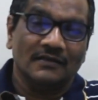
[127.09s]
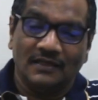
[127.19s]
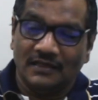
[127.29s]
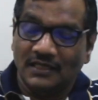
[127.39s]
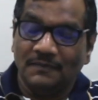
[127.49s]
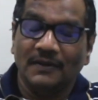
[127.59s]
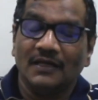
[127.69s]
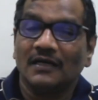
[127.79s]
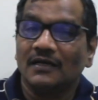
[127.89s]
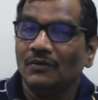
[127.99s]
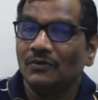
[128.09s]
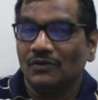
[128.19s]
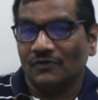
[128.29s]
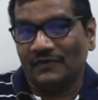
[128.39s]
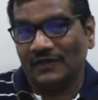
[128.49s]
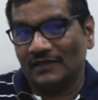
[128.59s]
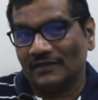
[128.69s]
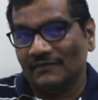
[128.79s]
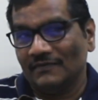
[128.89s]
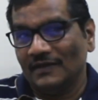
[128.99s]
They keep an account of it.
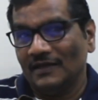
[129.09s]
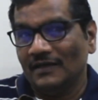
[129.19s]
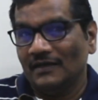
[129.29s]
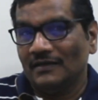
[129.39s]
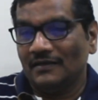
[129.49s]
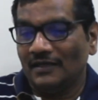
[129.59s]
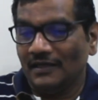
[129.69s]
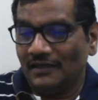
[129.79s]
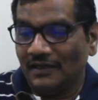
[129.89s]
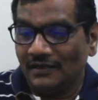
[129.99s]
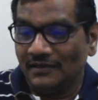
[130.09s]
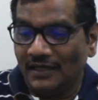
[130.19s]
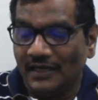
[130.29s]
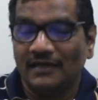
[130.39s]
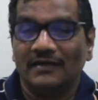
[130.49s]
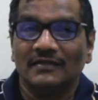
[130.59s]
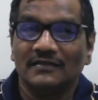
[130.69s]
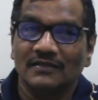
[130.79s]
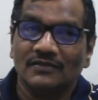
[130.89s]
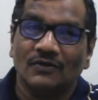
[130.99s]
They take the
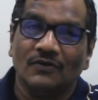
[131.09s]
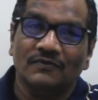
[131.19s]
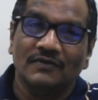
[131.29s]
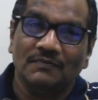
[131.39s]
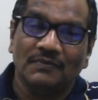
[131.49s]
addresses of the